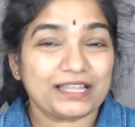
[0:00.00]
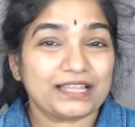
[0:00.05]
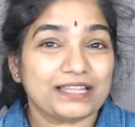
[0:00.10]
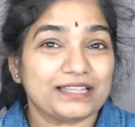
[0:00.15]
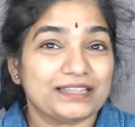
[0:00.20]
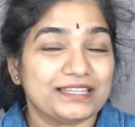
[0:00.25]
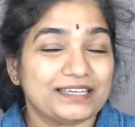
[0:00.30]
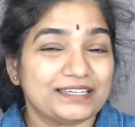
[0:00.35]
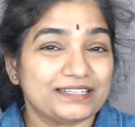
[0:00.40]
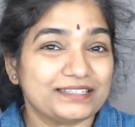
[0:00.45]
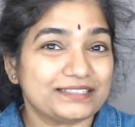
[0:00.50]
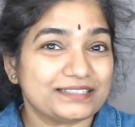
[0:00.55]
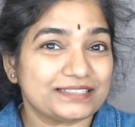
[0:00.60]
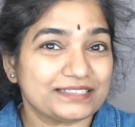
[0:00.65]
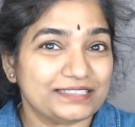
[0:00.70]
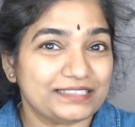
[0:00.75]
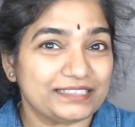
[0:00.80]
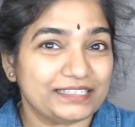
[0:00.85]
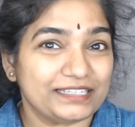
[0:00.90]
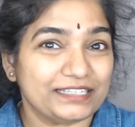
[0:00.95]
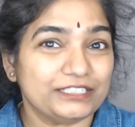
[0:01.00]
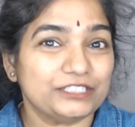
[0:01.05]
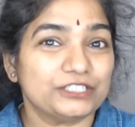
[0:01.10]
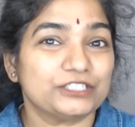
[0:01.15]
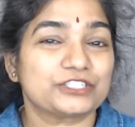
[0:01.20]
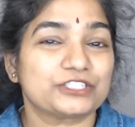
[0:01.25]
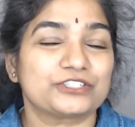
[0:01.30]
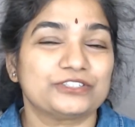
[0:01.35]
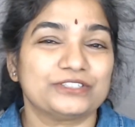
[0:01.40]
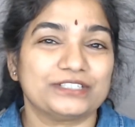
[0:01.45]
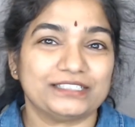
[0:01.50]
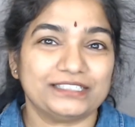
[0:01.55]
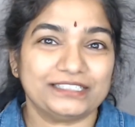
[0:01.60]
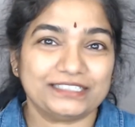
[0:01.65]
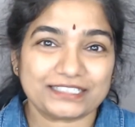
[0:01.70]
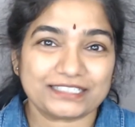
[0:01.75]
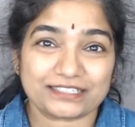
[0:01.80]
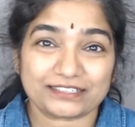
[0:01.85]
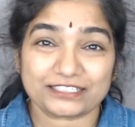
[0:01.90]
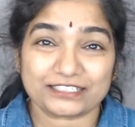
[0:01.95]
There is a link to the
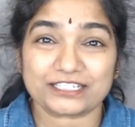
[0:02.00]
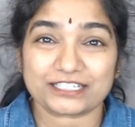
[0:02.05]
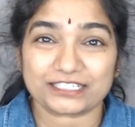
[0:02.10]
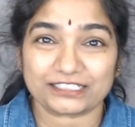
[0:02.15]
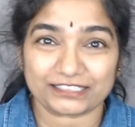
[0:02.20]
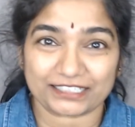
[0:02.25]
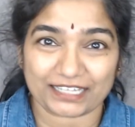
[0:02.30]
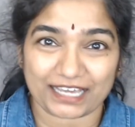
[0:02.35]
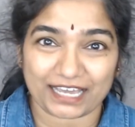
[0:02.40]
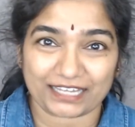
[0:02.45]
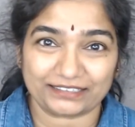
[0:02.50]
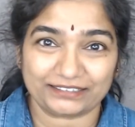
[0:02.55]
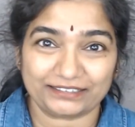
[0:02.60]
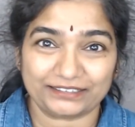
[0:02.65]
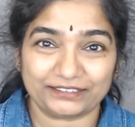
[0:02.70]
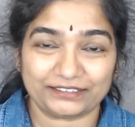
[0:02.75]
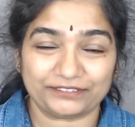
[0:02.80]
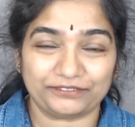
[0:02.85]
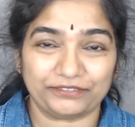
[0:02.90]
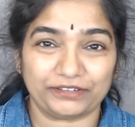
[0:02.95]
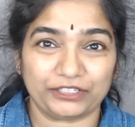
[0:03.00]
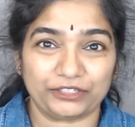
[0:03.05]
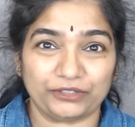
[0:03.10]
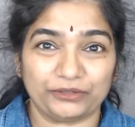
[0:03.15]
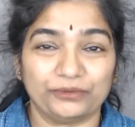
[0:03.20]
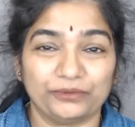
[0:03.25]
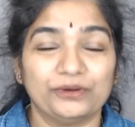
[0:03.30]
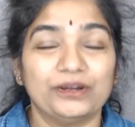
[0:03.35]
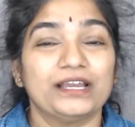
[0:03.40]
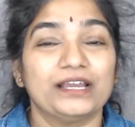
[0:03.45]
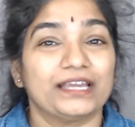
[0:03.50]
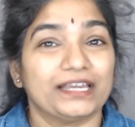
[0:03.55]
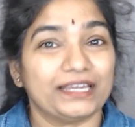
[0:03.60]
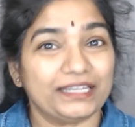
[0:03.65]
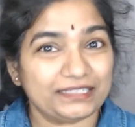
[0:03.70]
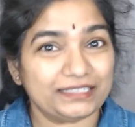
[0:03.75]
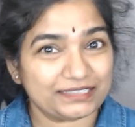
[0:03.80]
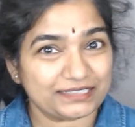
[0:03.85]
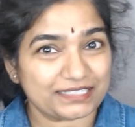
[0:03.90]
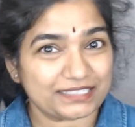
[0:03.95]
liturgical calendar video in
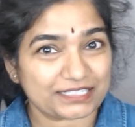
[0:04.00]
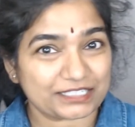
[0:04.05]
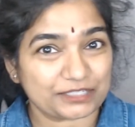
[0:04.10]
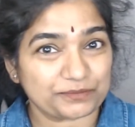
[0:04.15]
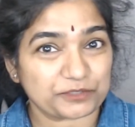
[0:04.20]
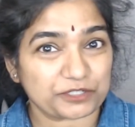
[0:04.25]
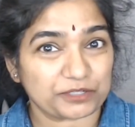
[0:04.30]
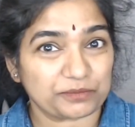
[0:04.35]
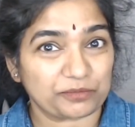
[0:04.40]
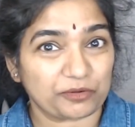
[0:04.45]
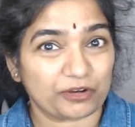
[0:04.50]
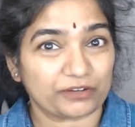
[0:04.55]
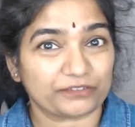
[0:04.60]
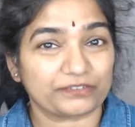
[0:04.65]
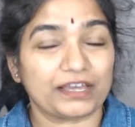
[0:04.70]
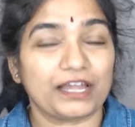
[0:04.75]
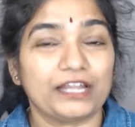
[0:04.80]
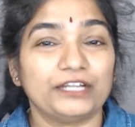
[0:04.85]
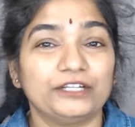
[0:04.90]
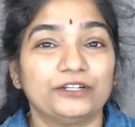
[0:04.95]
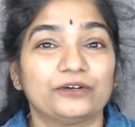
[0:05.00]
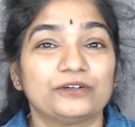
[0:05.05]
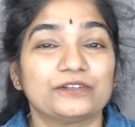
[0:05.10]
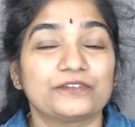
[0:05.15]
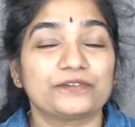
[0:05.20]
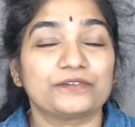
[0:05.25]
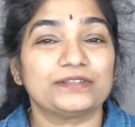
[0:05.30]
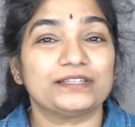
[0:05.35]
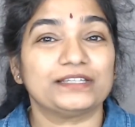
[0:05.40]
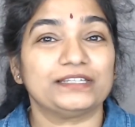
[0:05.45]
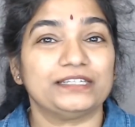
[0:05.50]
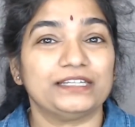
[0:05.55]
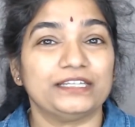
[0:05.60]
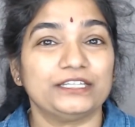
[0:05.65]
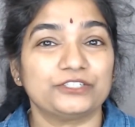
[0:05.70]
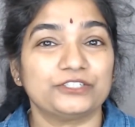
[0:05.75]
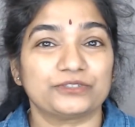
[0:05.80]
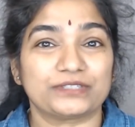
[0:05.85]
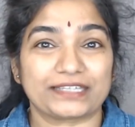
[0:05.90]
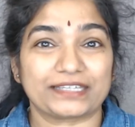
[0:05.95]
the description box, and also the link
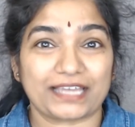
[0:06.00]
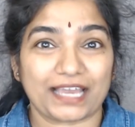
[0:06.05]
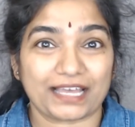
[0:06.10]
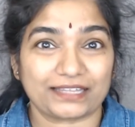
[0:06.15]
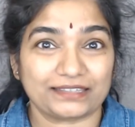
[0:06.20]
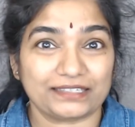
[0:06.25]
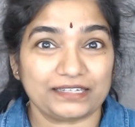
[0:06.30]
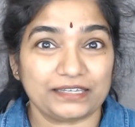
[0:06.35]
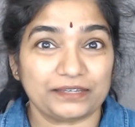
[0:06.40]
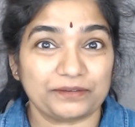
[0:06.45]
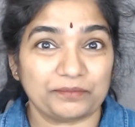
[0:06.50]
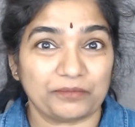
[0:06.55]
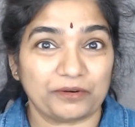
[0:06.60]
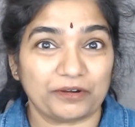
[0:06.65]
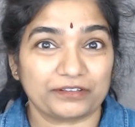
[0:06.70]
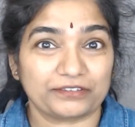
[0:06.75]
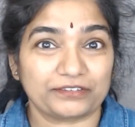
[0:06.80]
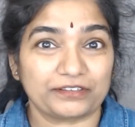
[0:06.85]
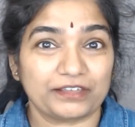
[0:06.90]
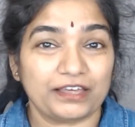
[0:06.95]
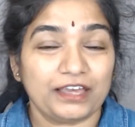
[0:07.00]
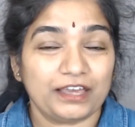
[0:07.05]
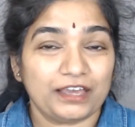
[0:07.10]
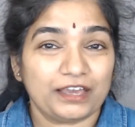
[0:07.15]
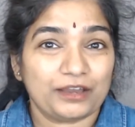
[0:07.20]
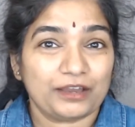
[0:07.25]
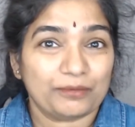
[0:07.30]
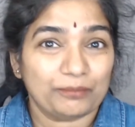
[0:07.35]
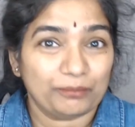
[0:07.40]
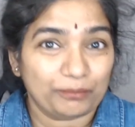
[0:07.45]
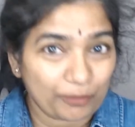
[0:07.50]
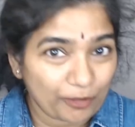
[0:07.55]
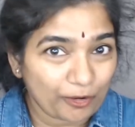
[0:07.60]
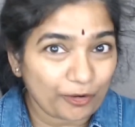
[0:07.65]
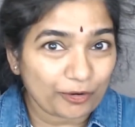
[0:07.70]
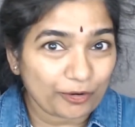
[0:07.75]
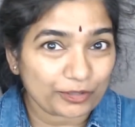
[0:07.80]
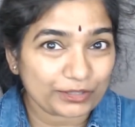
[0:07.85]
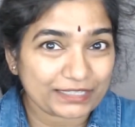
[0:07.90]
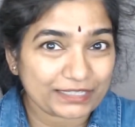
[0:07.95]
to the Catholic Mass,
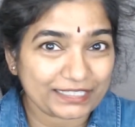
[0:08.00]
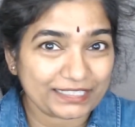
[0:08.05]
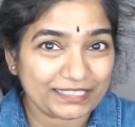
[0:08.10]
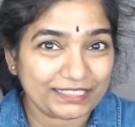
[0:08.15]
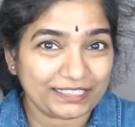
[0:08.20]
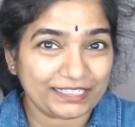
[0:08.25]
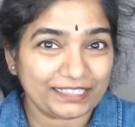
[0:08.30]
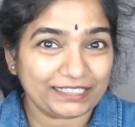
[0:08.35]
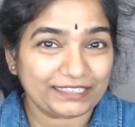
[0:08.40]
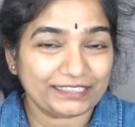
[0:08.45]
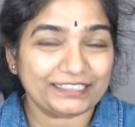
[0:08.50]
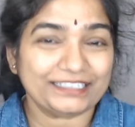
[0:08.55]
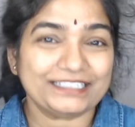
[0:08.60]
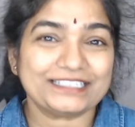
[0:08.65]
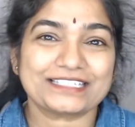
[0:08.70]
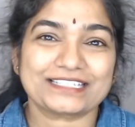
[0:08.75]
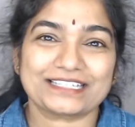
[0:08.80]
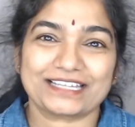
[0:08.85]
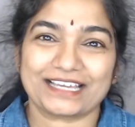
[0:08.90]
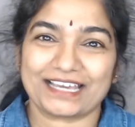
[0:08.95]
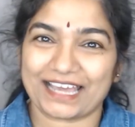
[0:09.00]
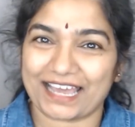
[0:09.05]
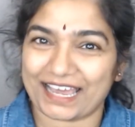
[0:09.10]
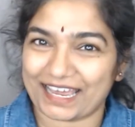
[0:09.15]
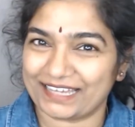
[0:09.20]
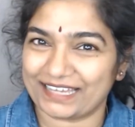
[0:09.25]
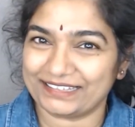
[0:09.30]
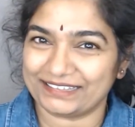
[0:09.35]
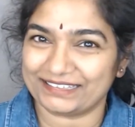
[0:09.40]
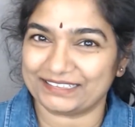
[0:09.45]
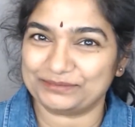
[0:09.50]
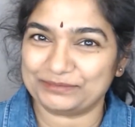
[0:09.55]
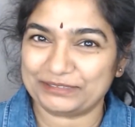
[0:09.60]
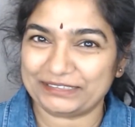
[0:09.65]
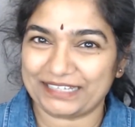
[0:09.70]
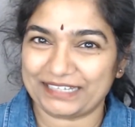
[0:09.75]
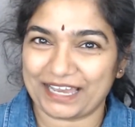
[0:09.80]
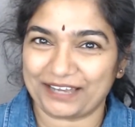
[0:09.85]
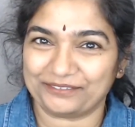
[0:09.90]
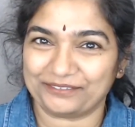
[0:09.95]
both in English and Tamil
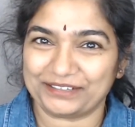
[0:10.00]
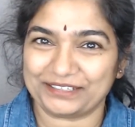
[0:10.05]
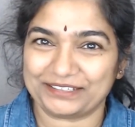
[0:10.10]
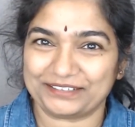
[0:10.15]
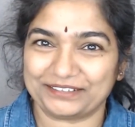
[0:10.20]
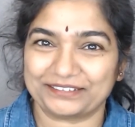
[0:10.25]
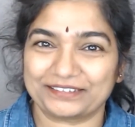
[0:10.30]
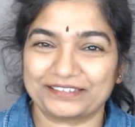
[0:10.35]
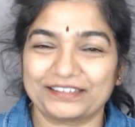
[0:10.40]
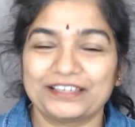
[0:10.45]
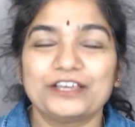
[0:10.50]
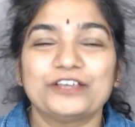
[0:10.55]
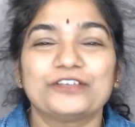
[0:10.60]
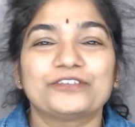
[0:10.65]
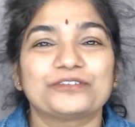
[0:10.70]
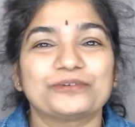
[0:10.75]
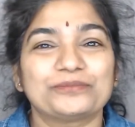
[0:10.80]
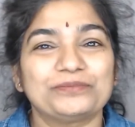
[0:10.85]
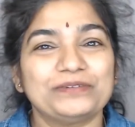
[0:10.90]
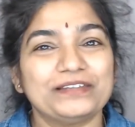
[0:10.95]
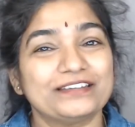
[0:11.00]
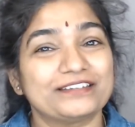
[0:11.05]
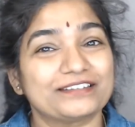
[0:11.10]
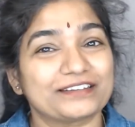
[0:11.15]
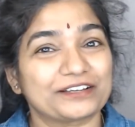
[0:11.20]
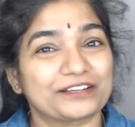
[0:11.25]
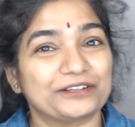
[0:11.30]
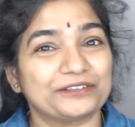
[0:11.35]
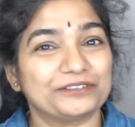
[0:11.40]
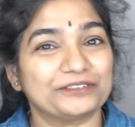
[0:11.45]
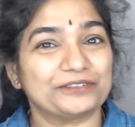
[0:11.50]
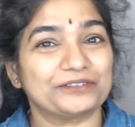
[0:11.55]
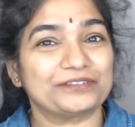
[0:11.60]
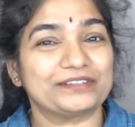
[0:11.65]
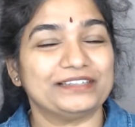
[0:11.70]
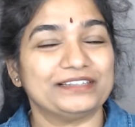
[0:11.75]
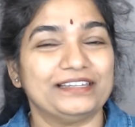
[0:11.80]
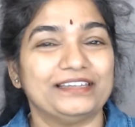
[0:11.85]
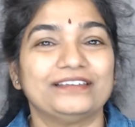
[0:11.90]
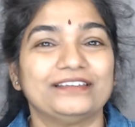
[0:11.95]
languages. So please check out those
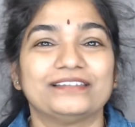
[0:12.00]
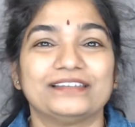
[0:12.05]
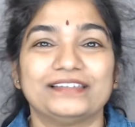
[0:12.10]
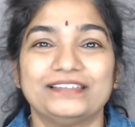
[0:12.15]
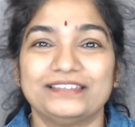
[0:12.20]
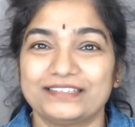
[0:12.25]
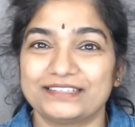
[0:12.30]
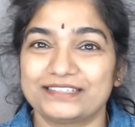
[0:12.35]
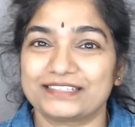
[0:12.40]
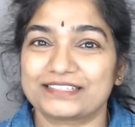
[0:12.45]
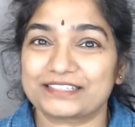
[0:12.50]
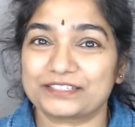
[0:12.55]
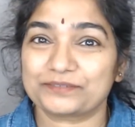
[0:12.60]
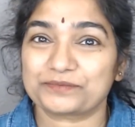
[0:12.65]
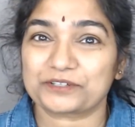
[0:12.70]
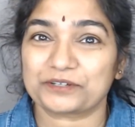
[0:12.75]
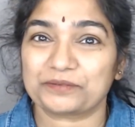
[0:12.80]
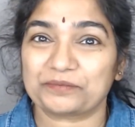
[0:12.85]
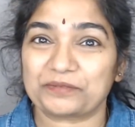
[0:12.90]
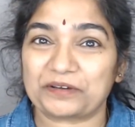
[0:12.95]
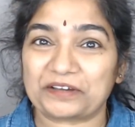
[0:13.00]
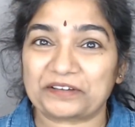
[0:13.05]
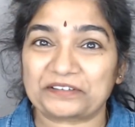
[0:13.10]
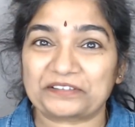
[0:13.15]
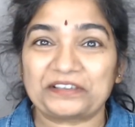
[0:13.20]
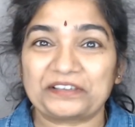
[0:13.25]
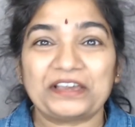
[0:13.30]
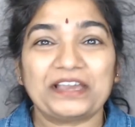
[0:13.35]
links in the description box.